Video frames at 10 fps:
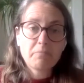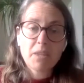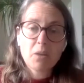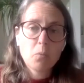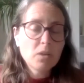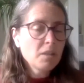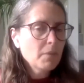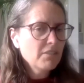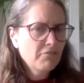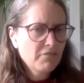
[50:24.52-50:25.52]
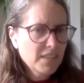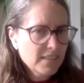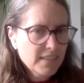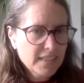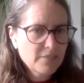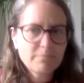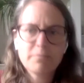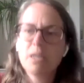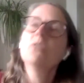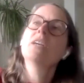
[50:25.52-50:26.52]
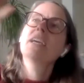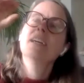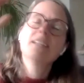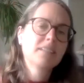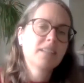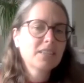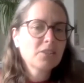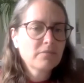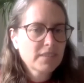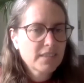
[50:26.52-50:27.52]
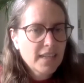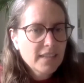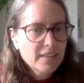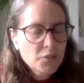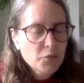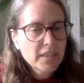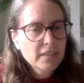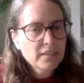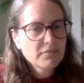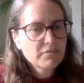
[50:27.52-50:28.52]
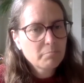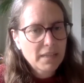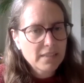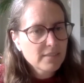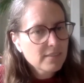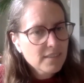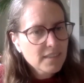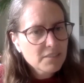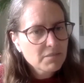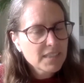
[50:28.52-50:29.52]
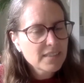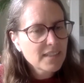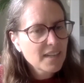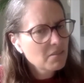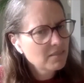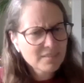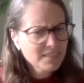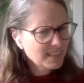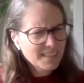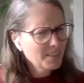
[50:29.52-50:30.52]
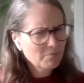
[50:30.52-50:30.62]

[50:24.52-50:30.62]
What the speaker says: What am I? It's like, okay, I'll take a drink of pesticide right now. Like,